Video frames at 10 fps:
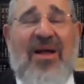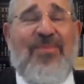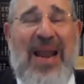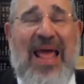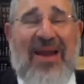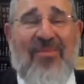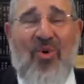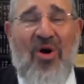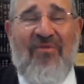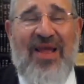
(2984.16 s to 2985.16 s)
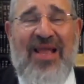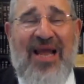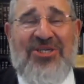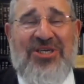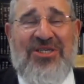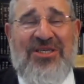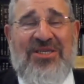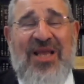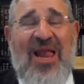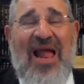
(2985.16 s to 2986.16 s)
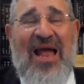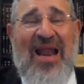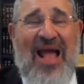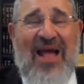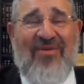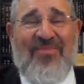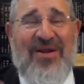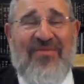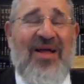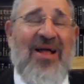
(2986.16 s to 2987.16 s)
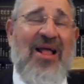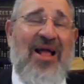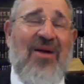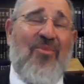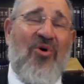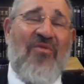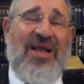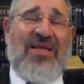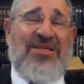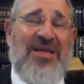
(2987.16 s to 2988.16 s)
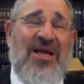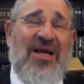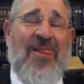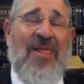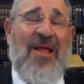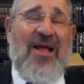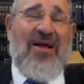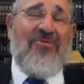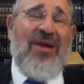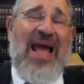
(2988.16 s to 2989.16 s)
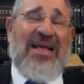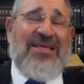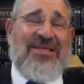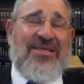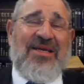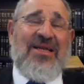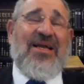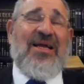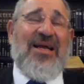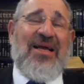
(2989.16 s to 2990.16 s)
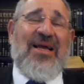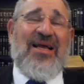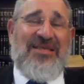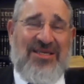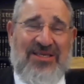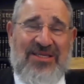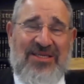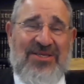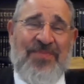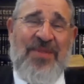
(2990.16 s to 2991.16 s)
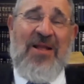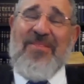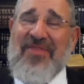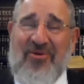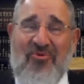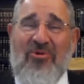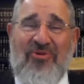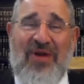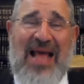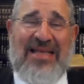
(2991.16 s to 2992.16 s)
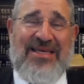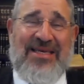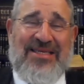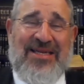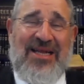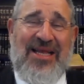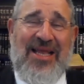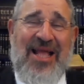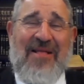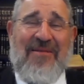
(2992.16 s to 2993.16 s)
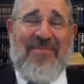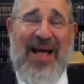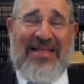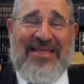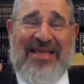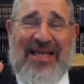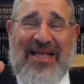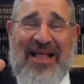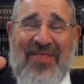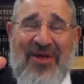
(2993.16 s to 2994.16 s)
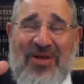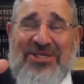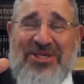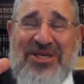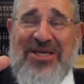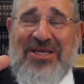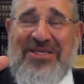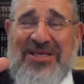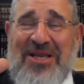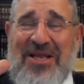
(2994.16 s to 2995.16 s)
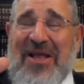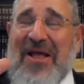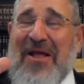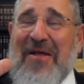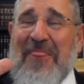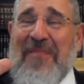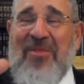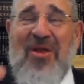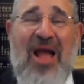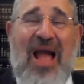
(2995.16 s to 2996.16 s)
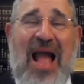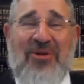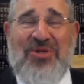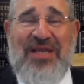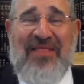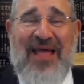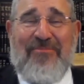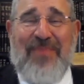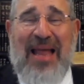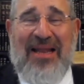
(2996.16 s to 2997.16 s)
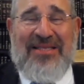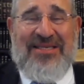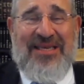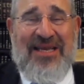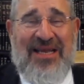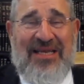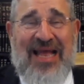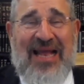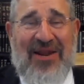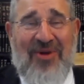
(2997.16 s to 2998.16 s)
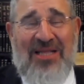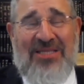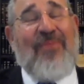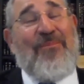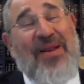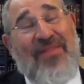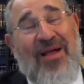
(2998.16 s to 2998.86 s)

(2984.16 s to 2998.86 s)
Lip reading: plan more vacations and have a bit of a more of an easier, relaxed existence. Nothing wrong with relaxing, incidentally, but the question is how to get that balance exactly right. So, but